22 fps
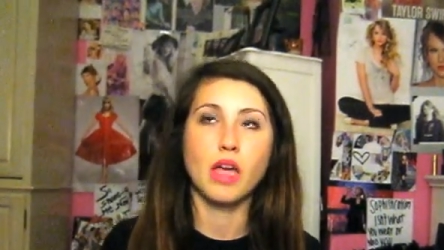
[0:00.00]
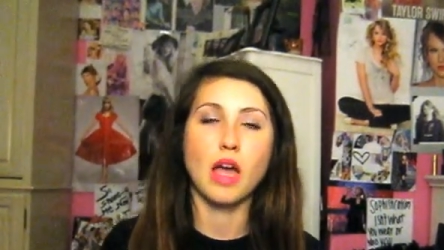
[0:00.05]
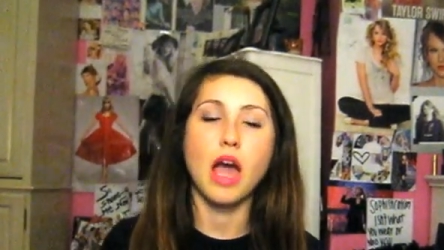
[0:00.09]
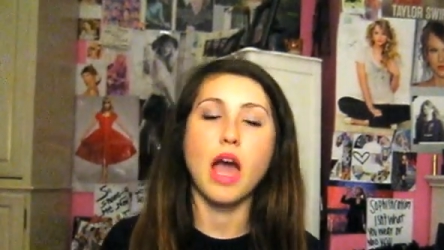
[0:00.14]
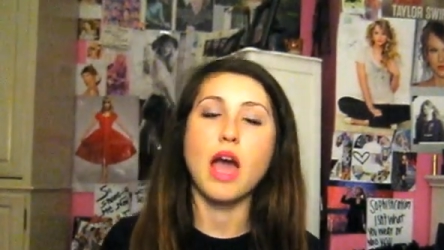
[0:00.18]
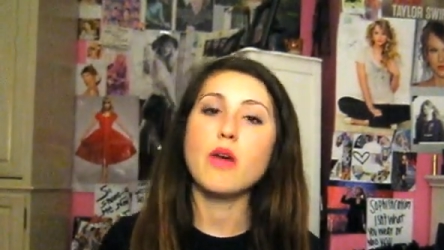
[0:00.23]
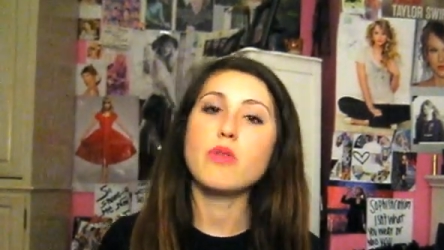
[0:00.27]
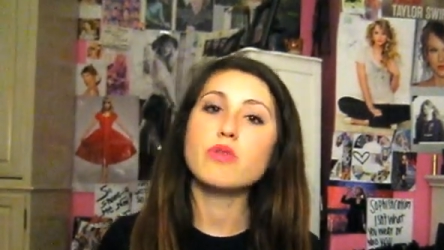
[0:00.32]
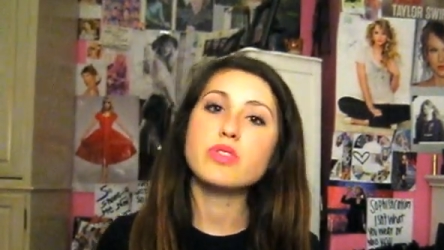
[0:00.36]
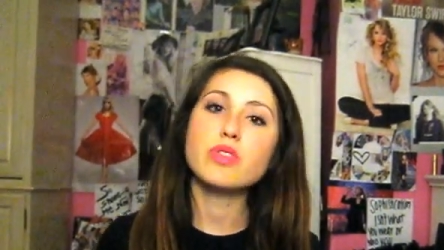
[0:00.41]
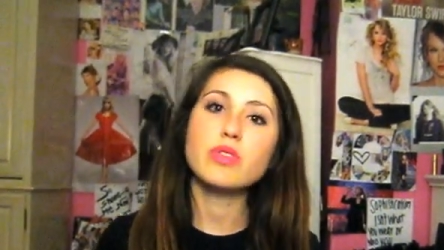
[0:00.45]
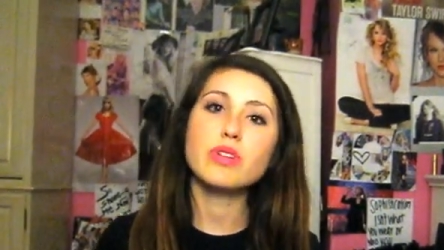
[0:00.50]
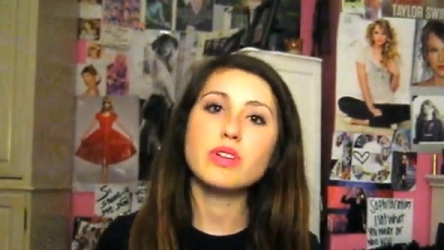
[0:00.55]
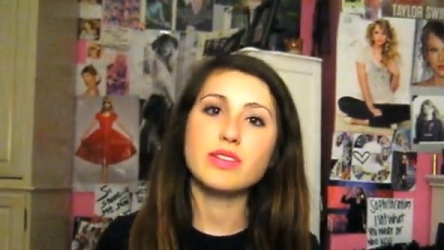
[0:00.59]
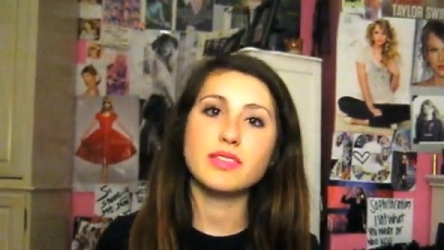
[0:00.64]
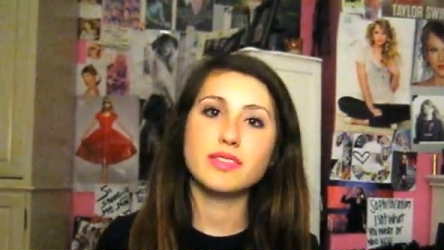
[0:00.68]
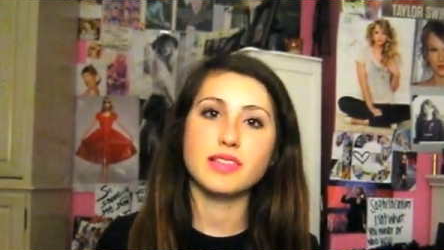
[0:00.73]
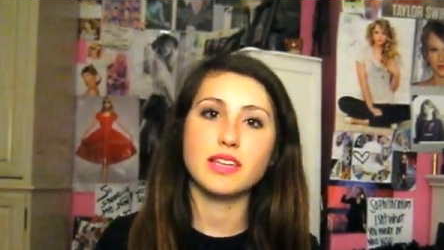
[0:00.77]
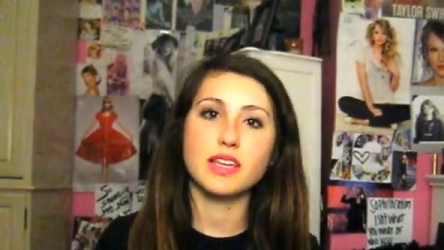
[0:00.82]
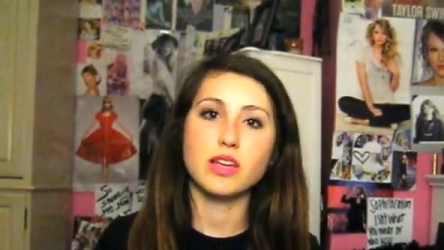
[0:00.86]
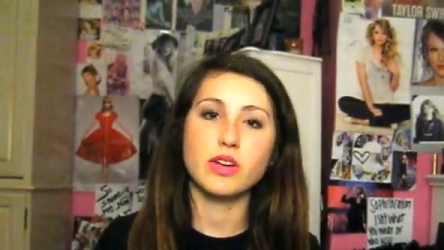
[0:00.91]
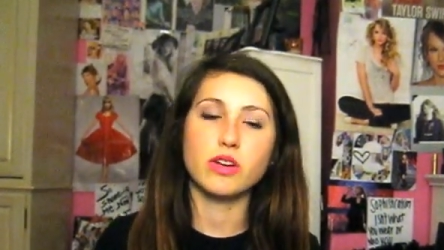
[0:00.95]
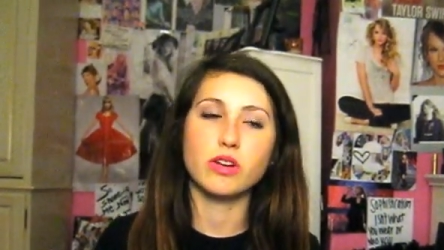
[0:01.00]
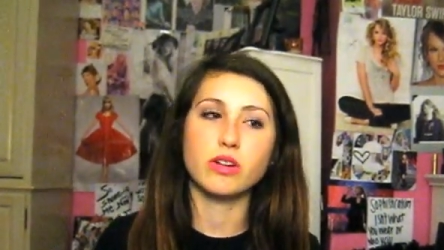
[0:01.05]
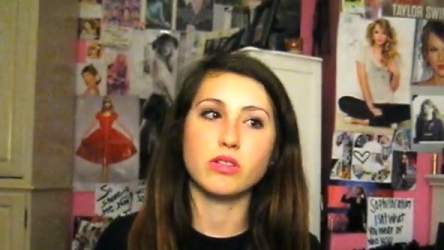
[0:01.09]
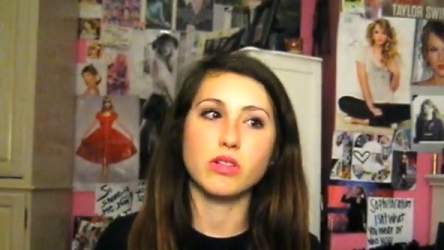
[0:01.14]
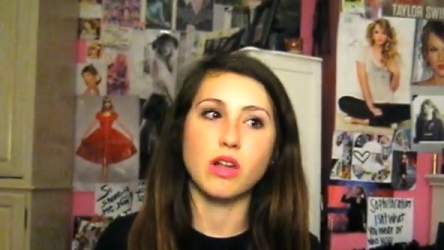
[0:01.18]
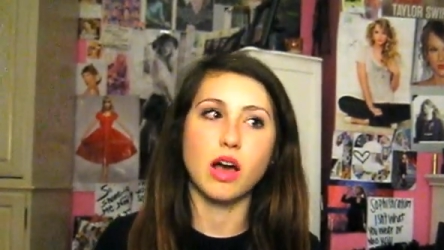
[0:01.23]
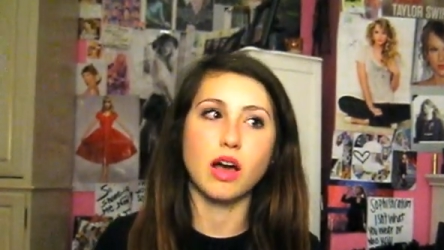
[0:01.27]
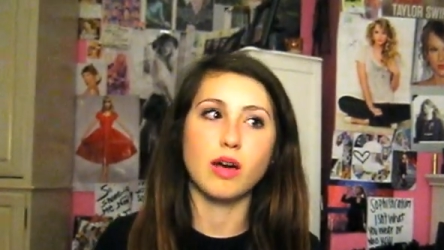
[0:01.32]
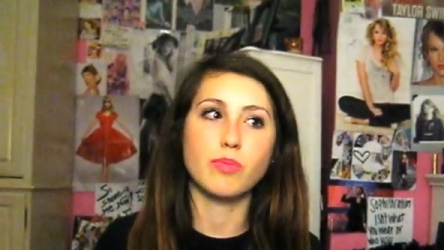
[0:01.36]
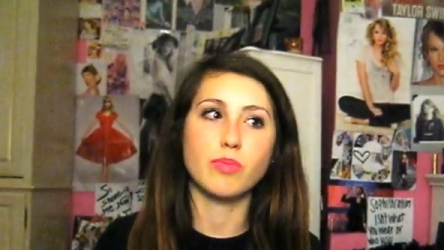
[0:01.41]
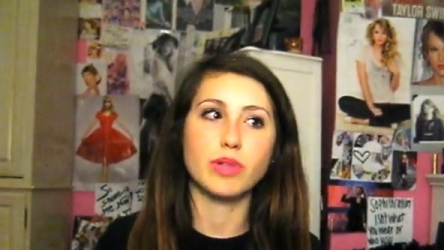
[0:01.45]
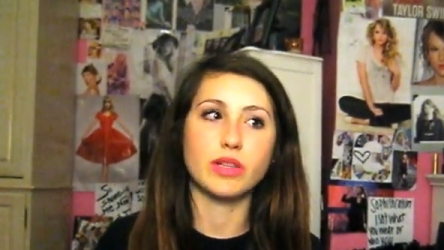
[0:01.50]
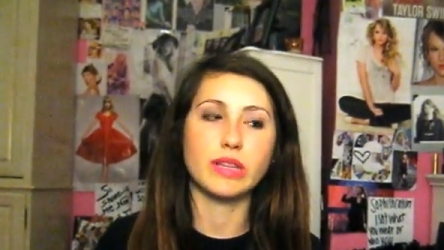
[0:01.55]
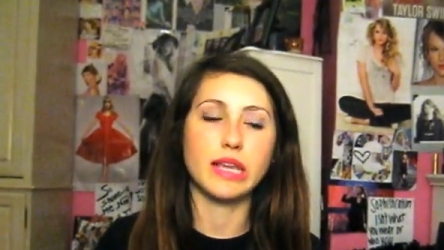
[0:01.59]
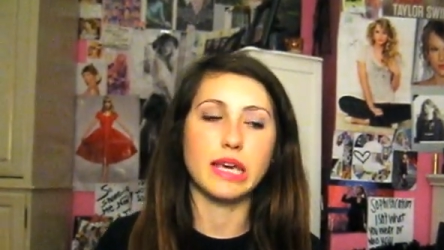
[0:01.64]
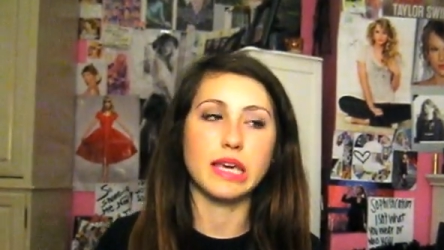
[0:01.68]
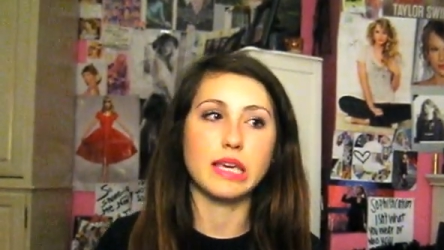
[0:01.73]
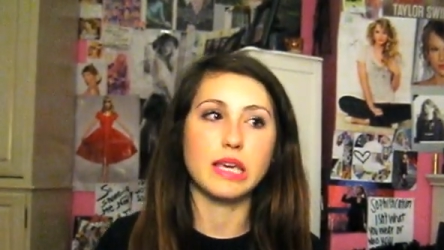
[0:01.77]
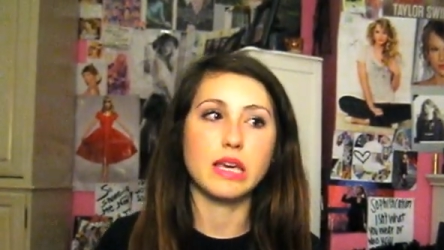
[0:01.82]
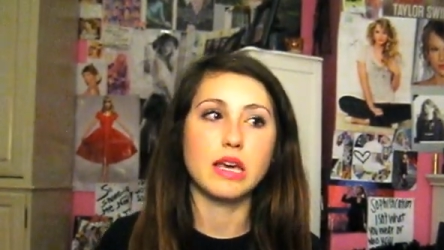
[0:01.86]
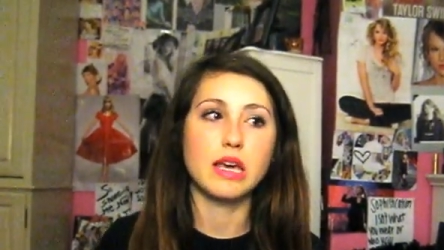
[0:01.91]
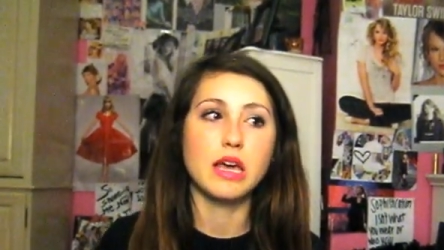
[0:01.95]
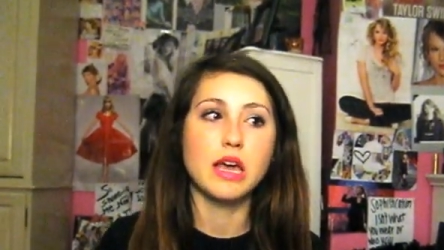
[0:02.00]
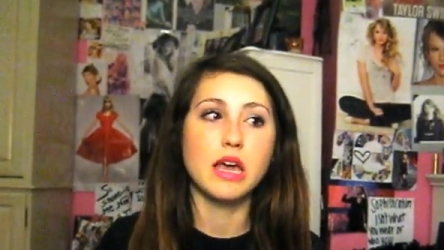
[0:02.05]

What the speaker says: I was already seeing her a lot, but like